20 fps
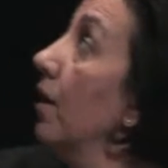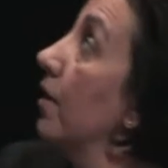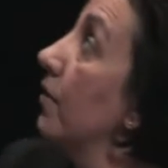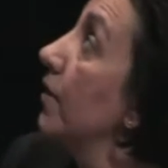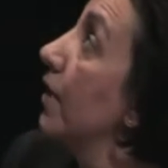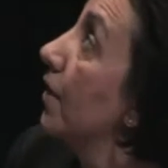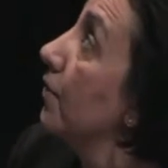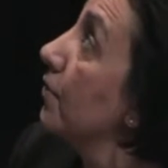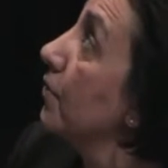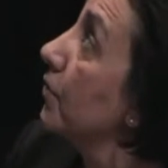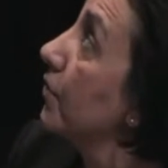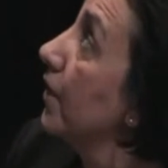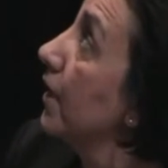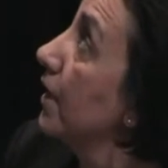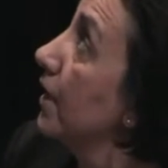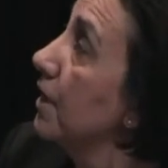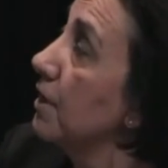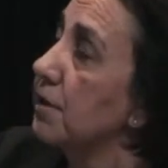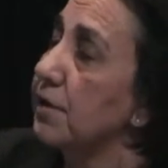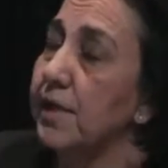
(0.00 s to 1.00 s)
The other
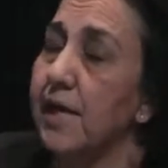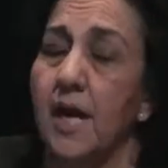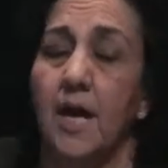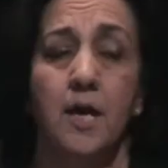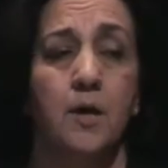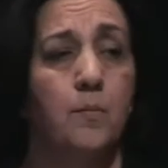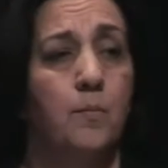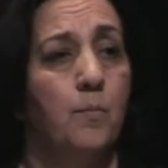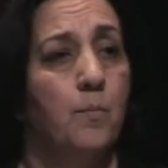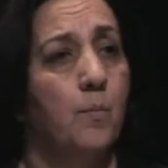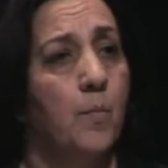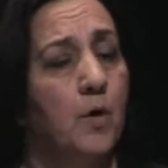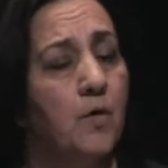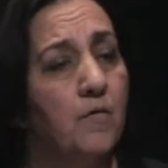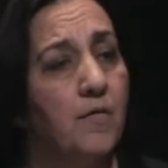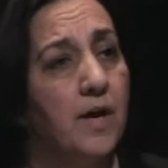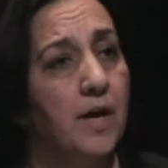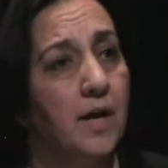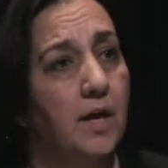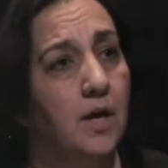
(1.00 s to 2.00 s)
thing is get
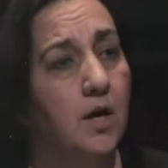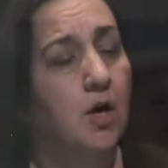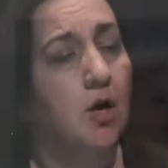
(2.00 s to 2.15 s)
moving.